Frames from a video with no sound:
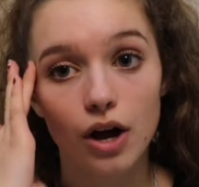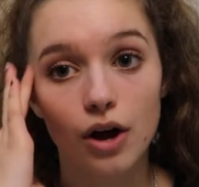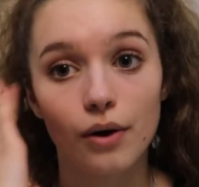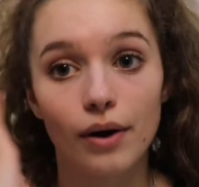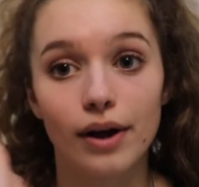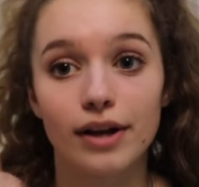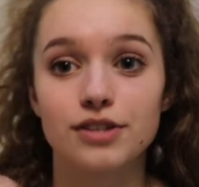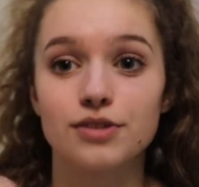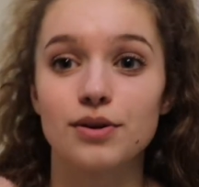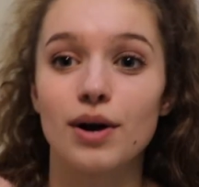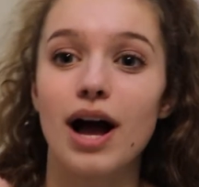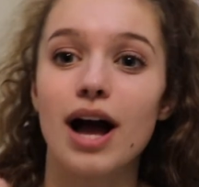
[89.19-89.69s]

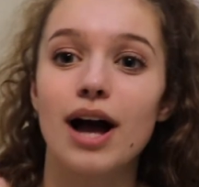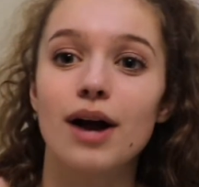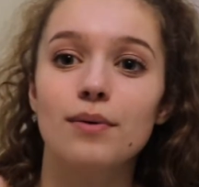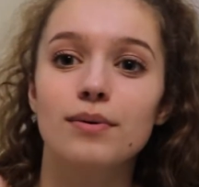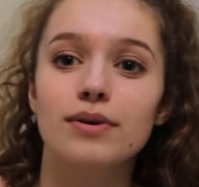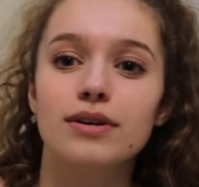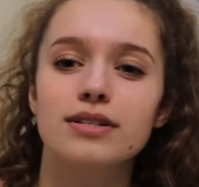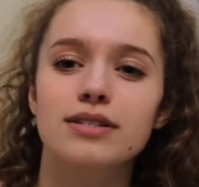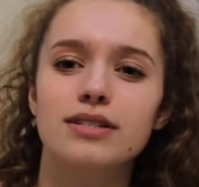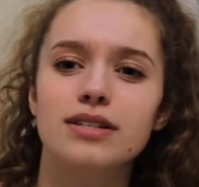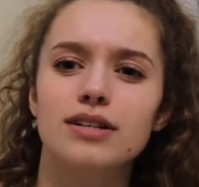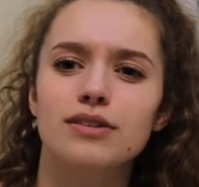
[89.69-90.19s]
Okay, so I
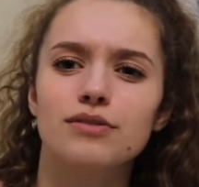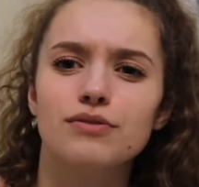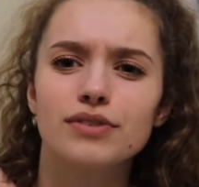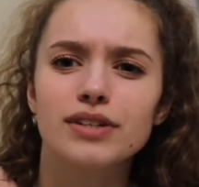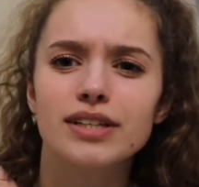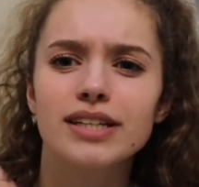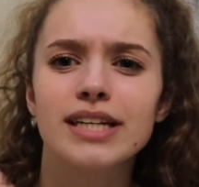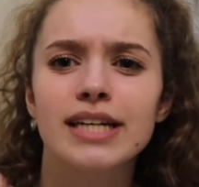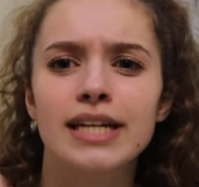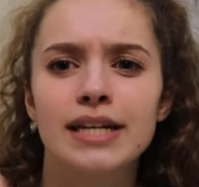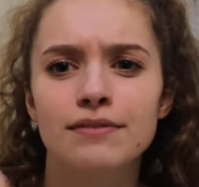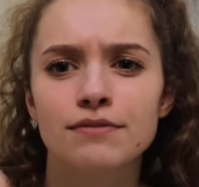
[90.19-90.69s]
was
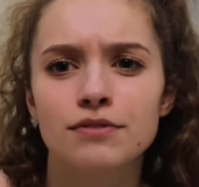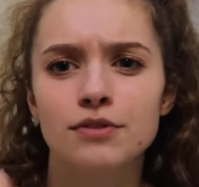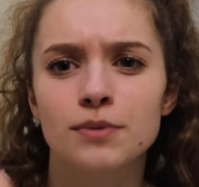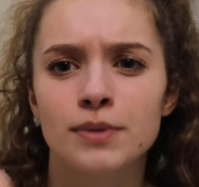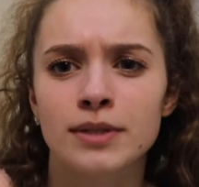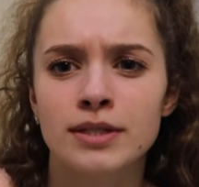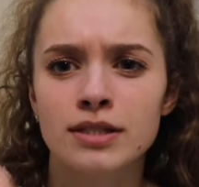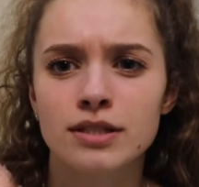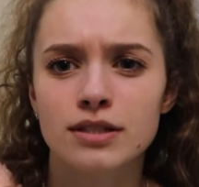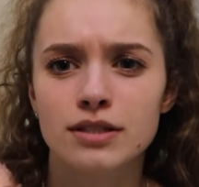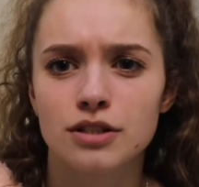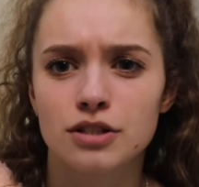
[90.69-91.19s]
really
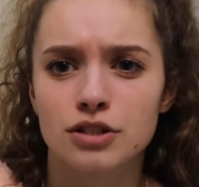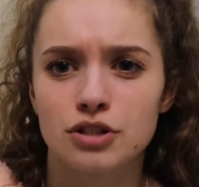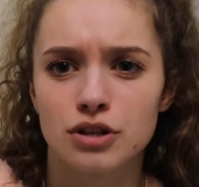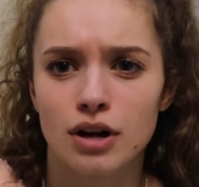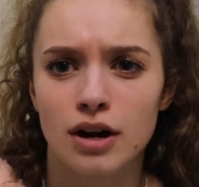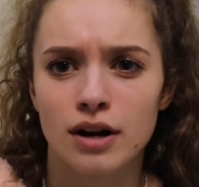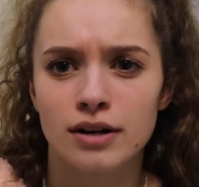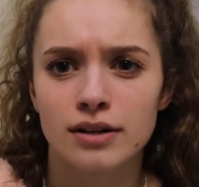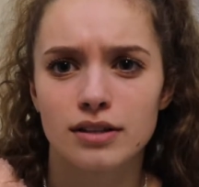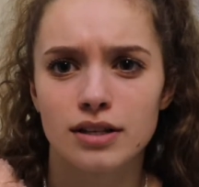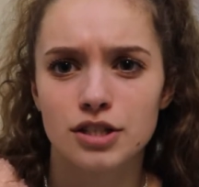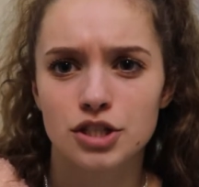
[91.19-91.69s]
influenced to
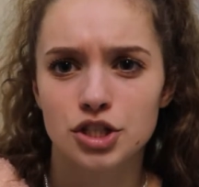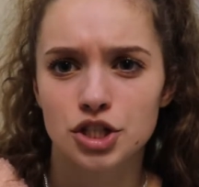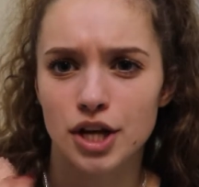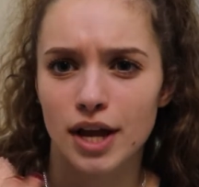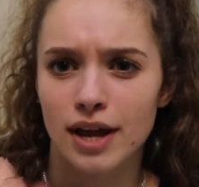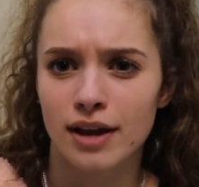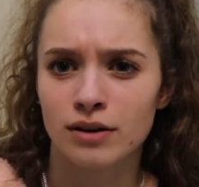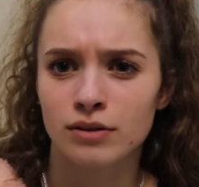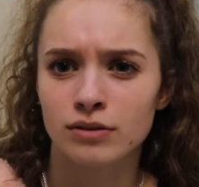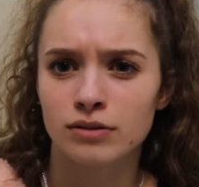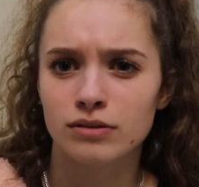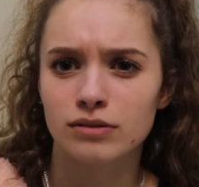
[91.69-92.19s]
start this
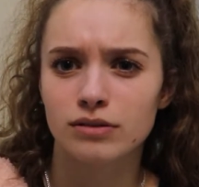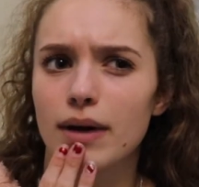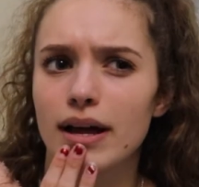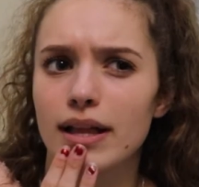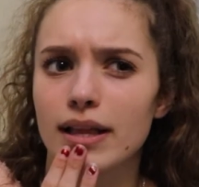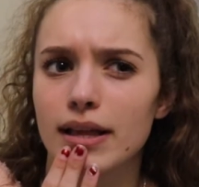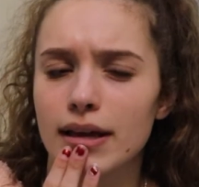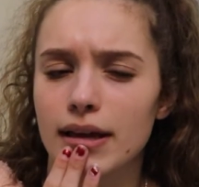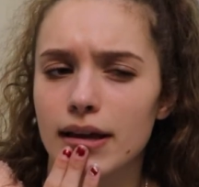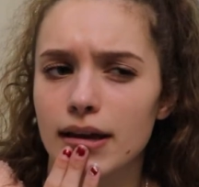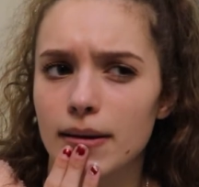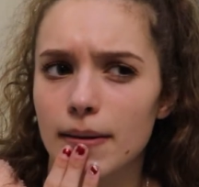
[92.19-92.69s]
channel by
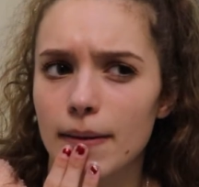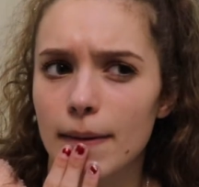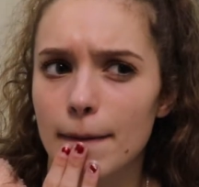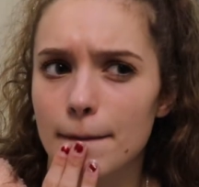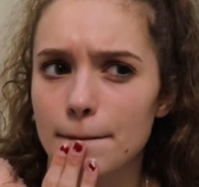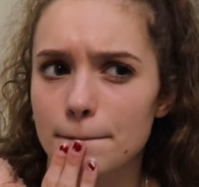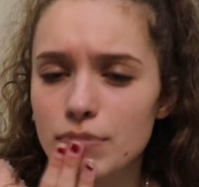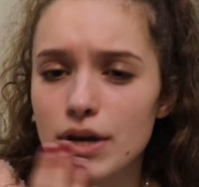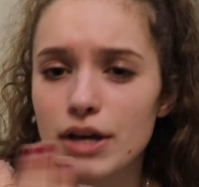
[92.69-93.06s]
like, um,